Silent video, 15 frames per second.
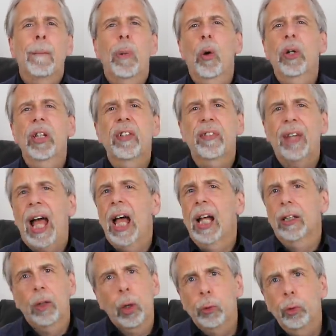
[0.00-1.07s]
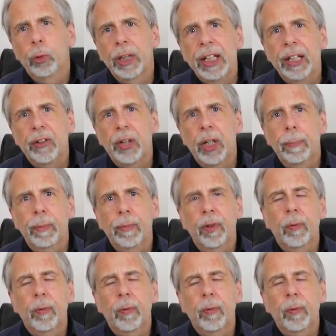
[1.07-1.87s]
point at local leadership